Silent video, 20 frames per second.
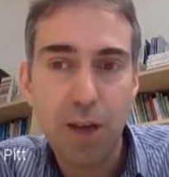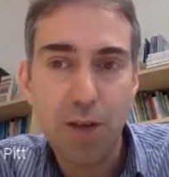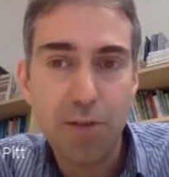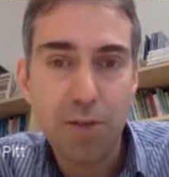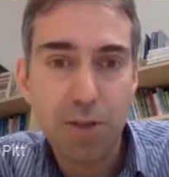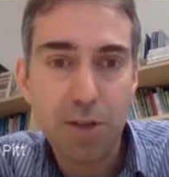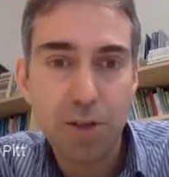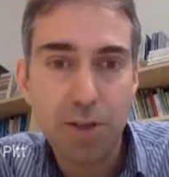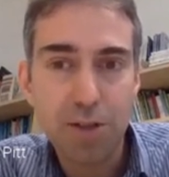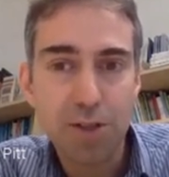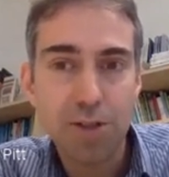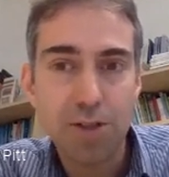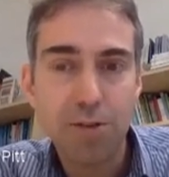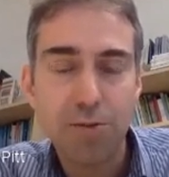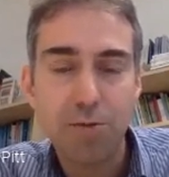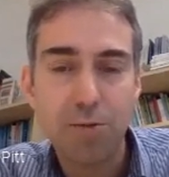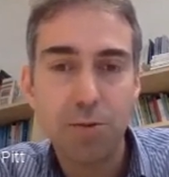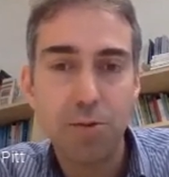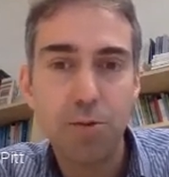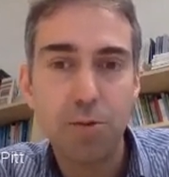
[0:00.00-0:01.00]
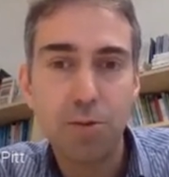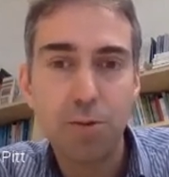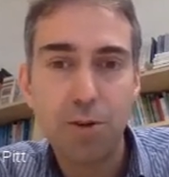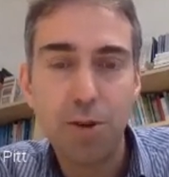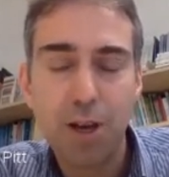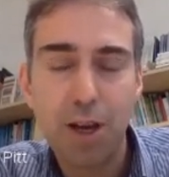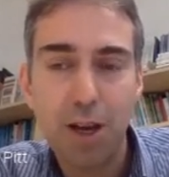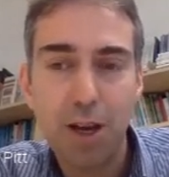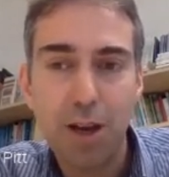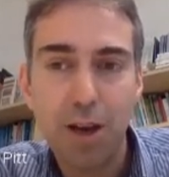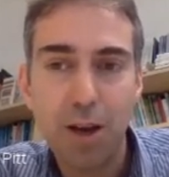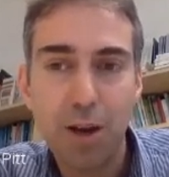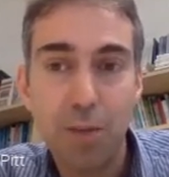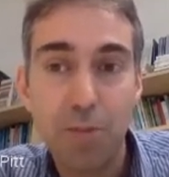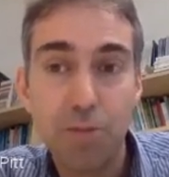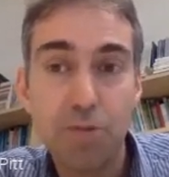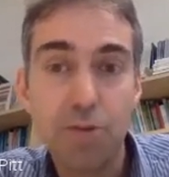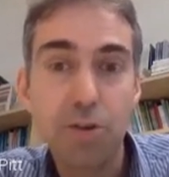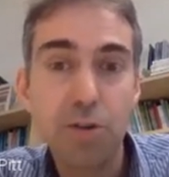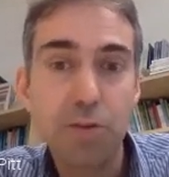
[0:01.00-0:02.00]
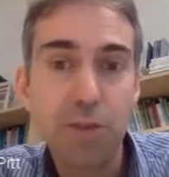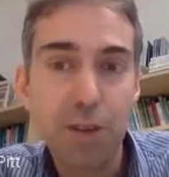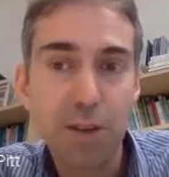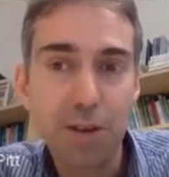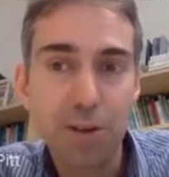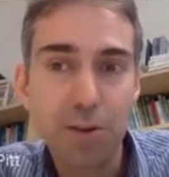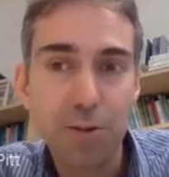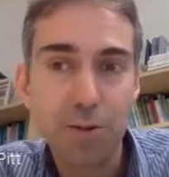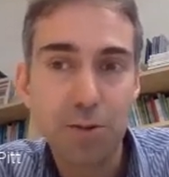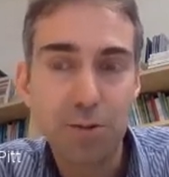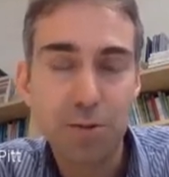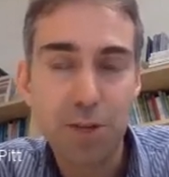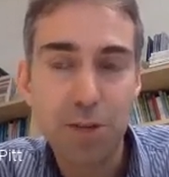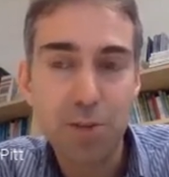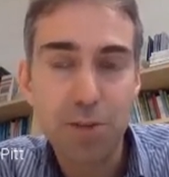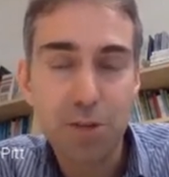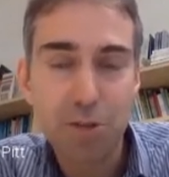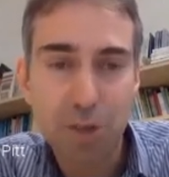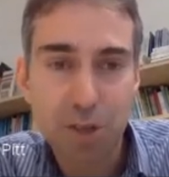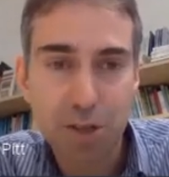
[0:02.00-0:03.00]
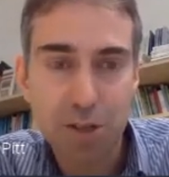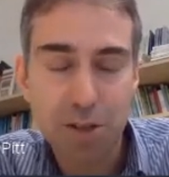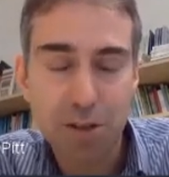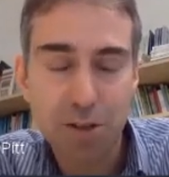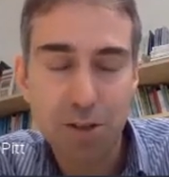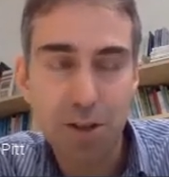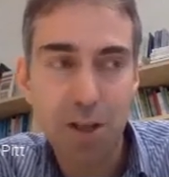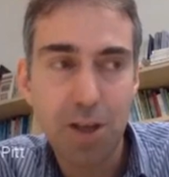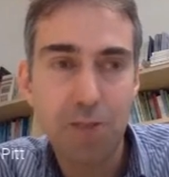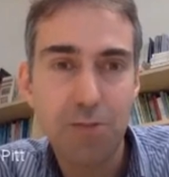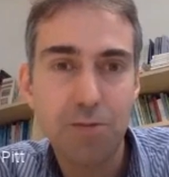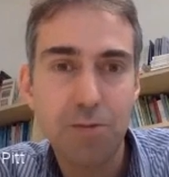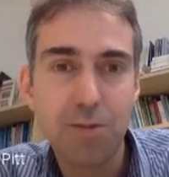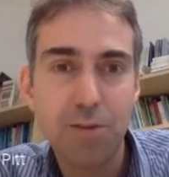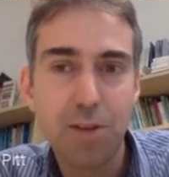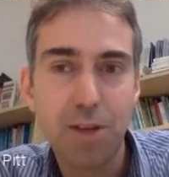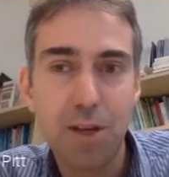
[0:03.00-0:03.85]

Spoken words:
evidence for proving or demonstrating that they